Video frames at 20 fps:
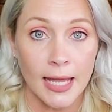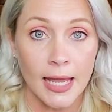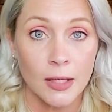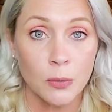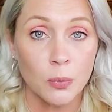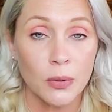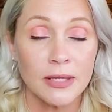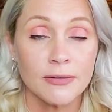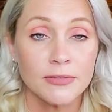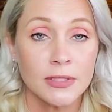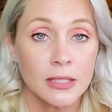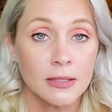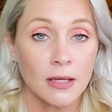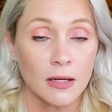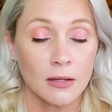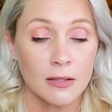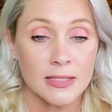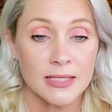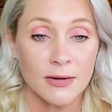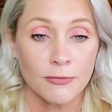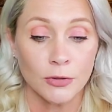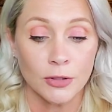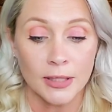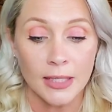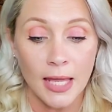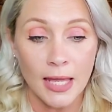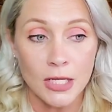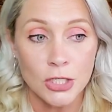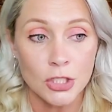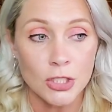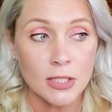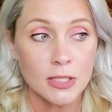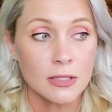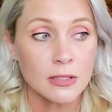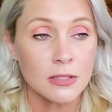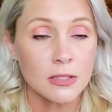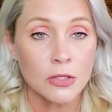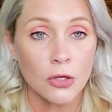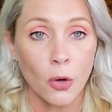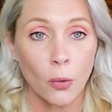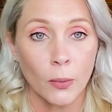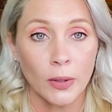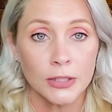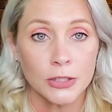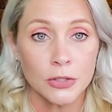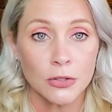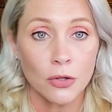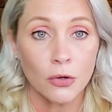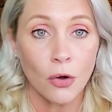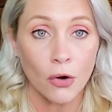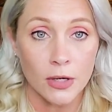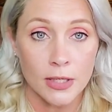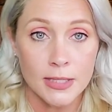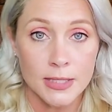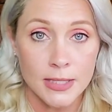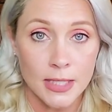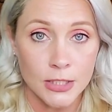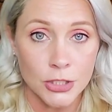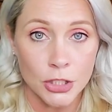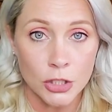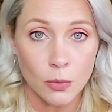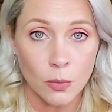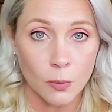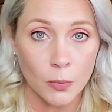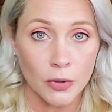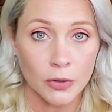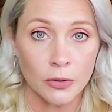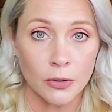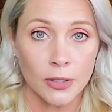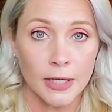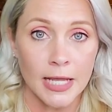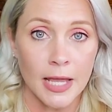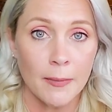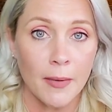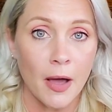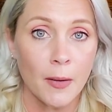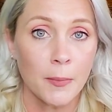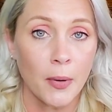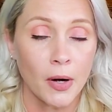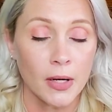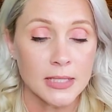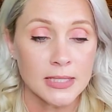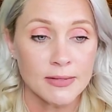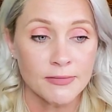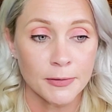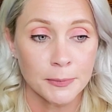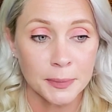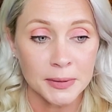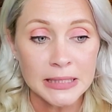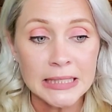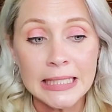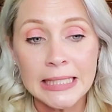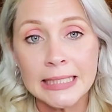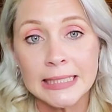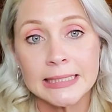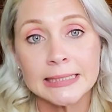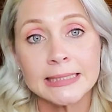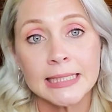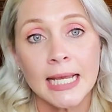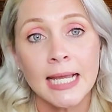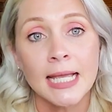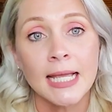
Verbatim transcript: And we've done that on several occasions, going to the garden center when we're learning about parts of a plant,